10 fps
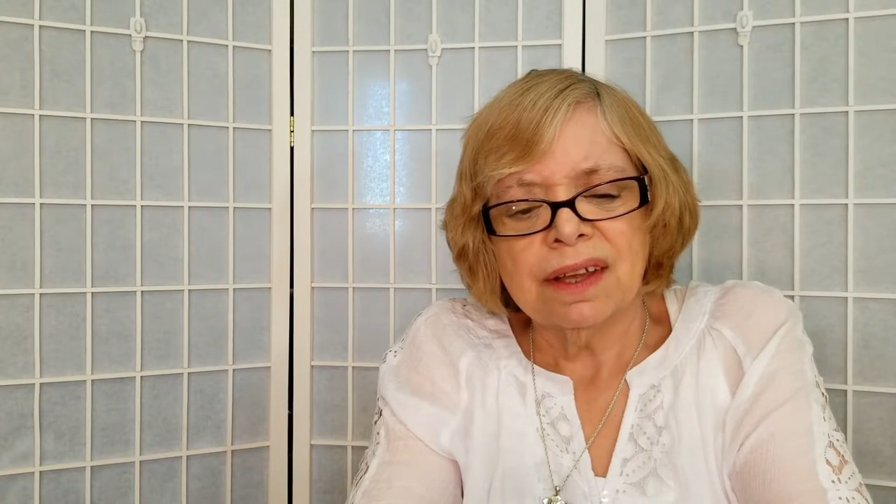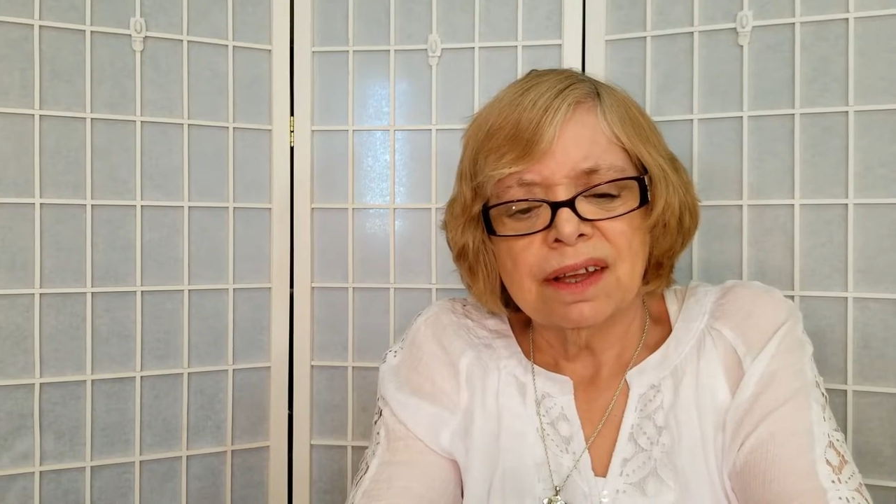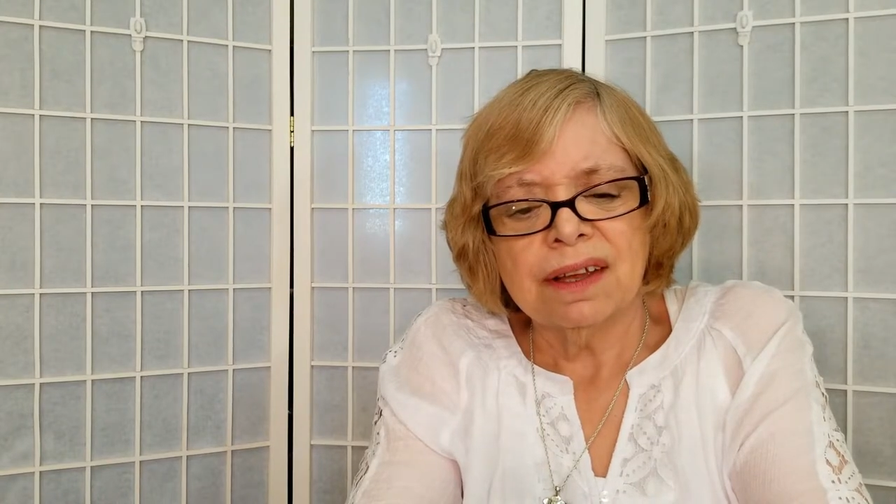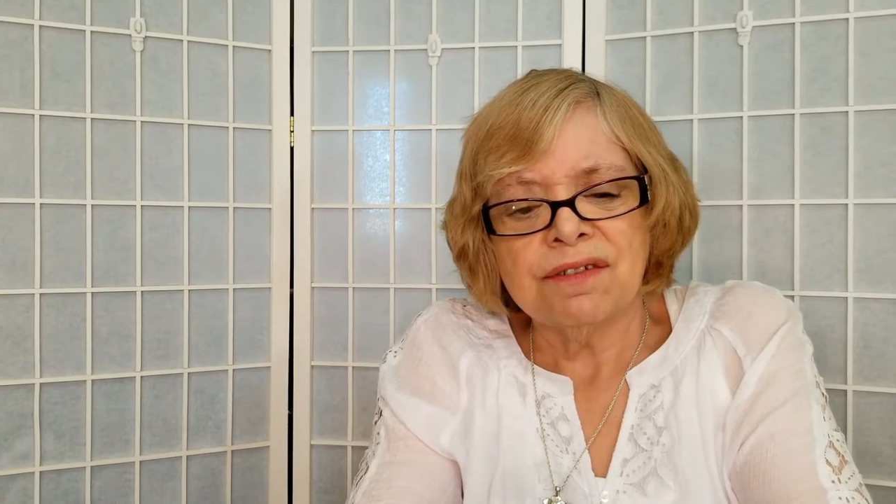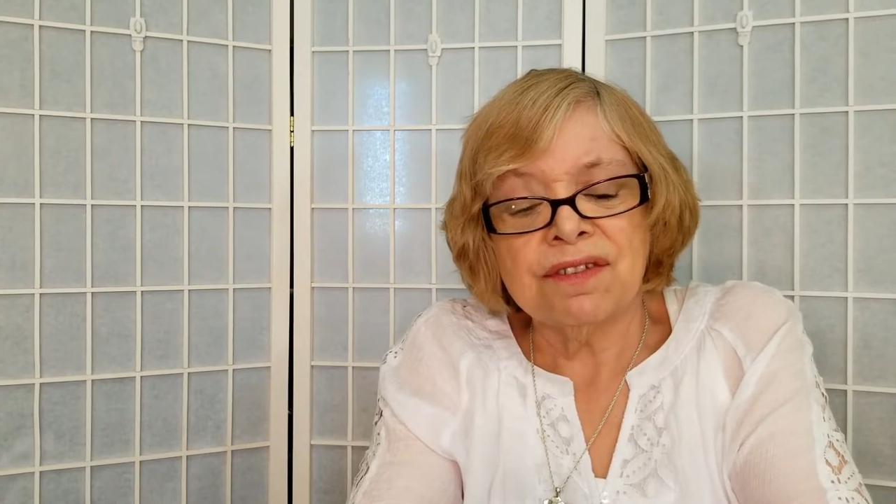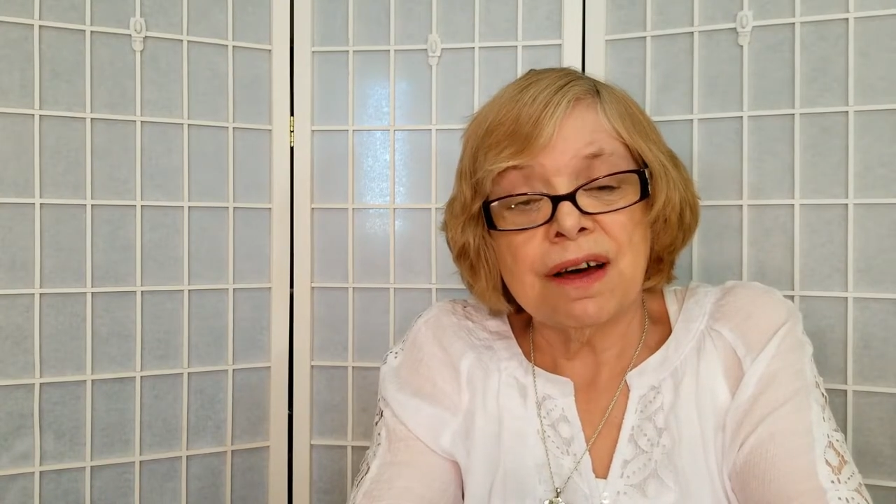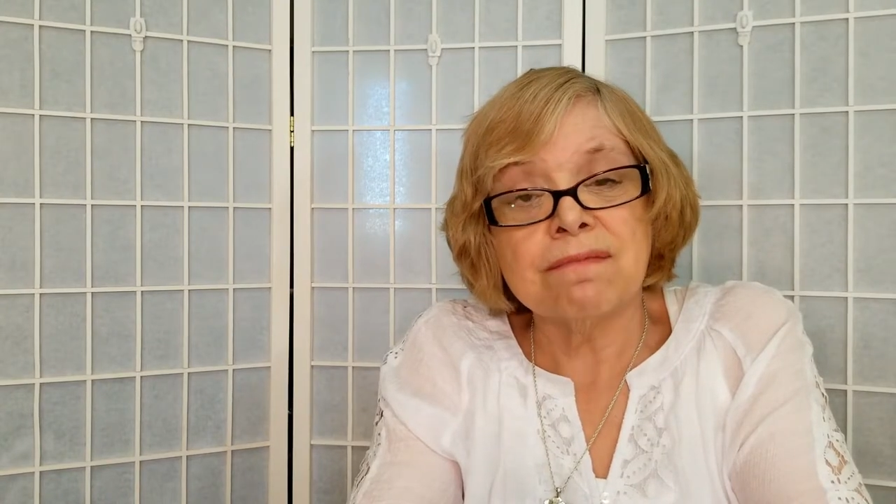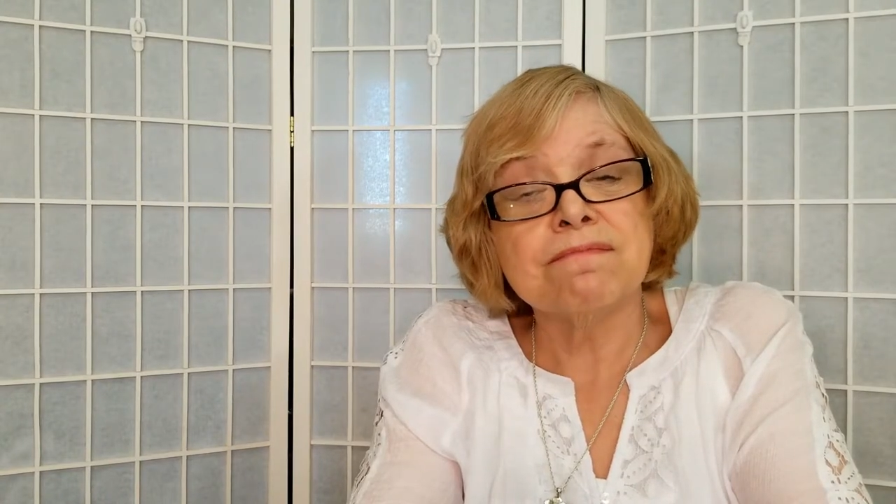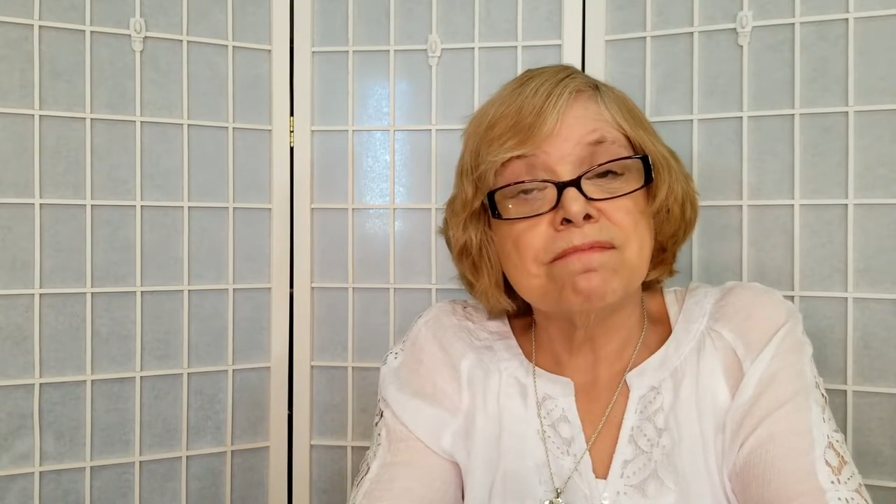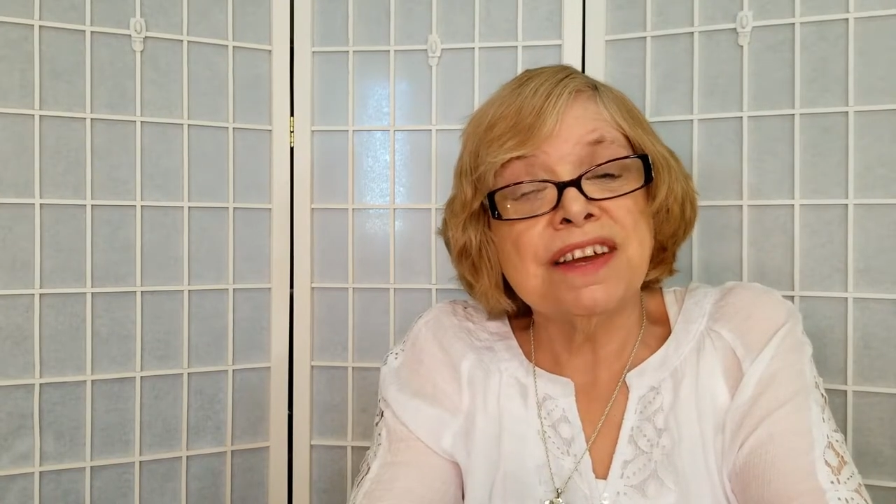
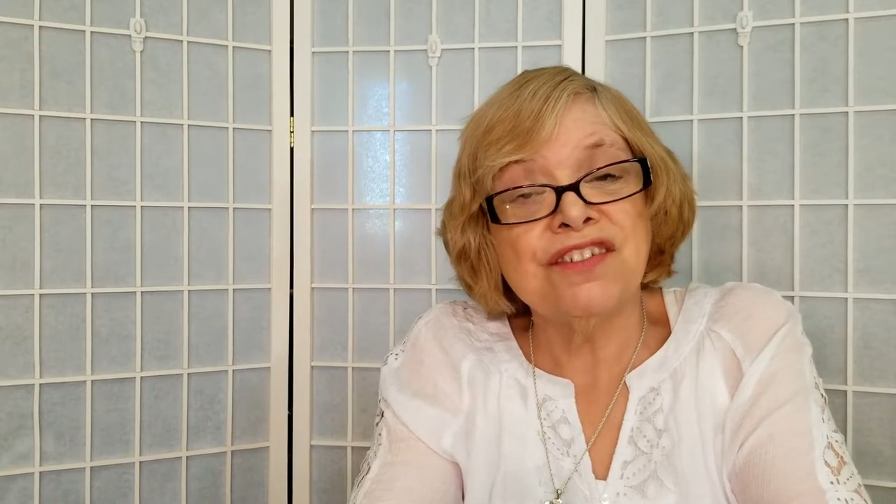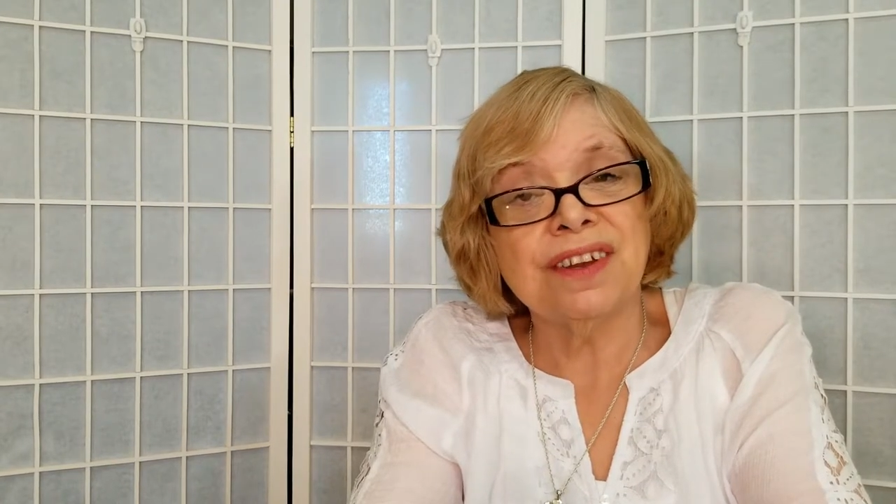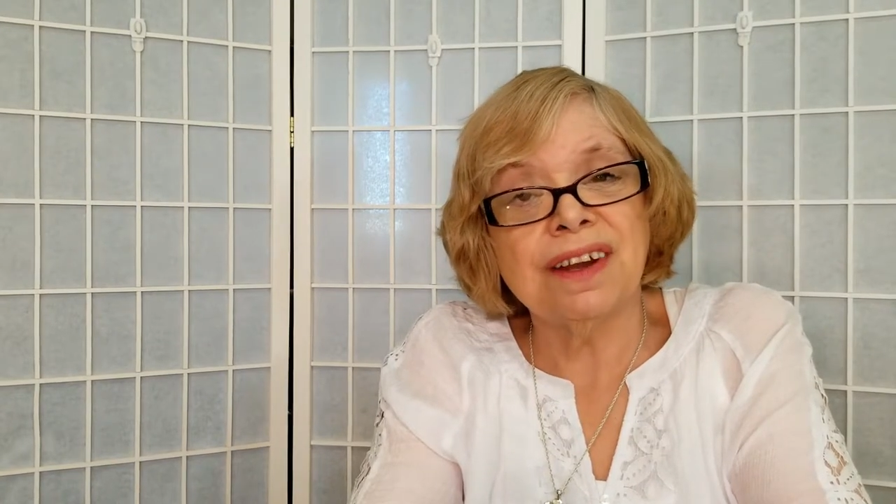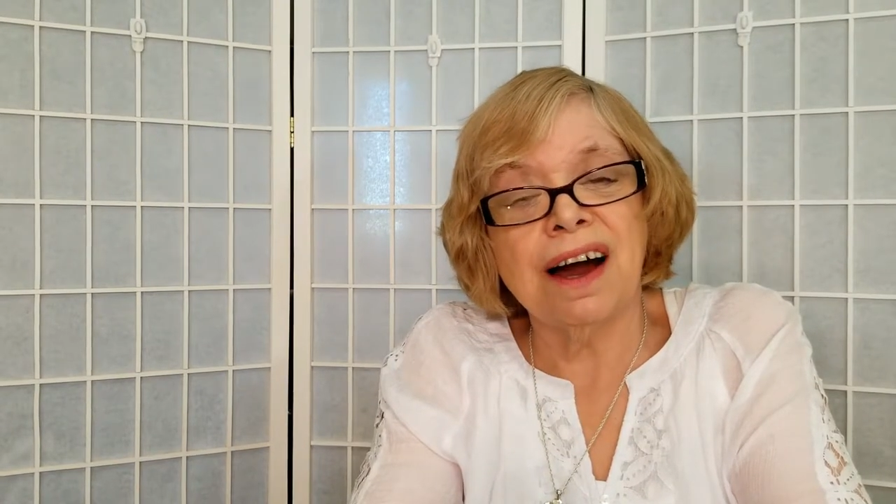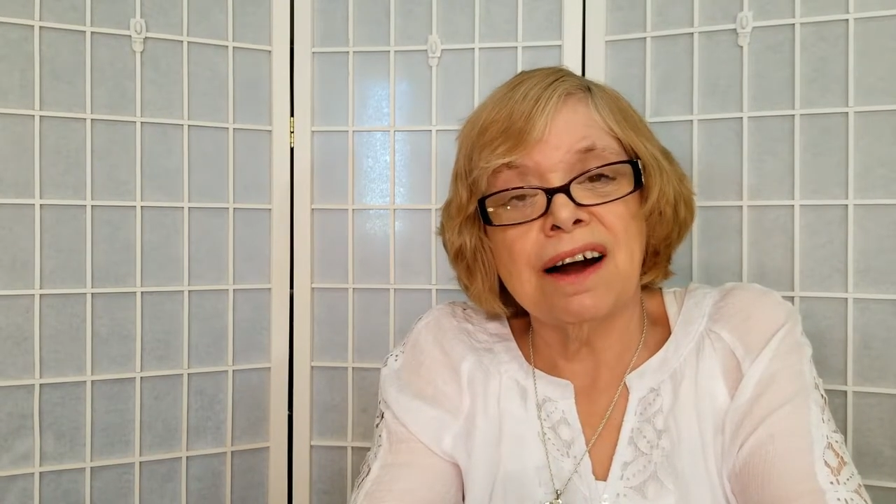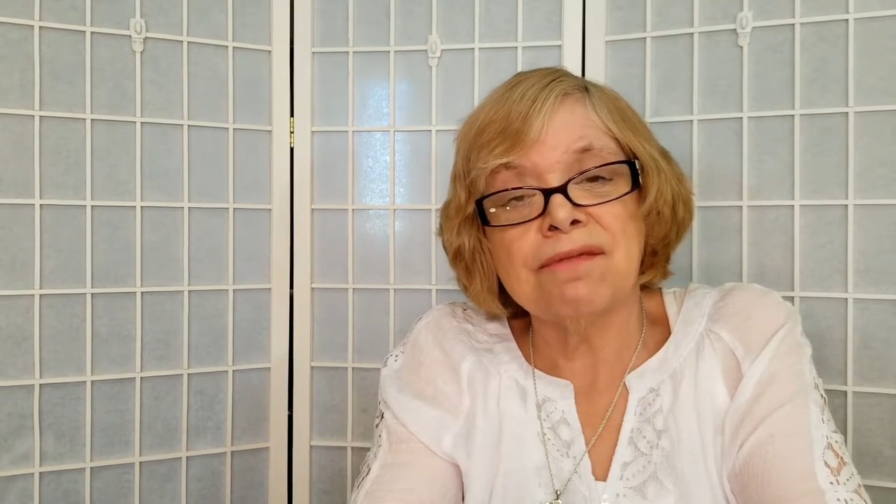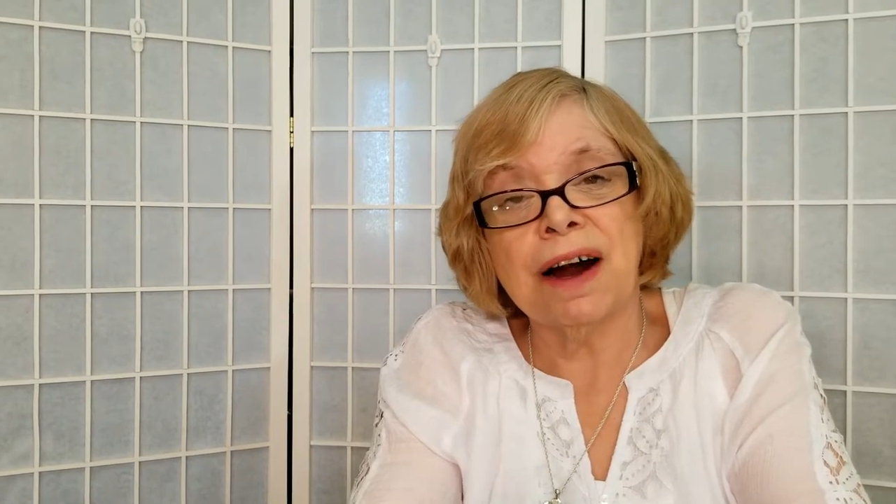submission of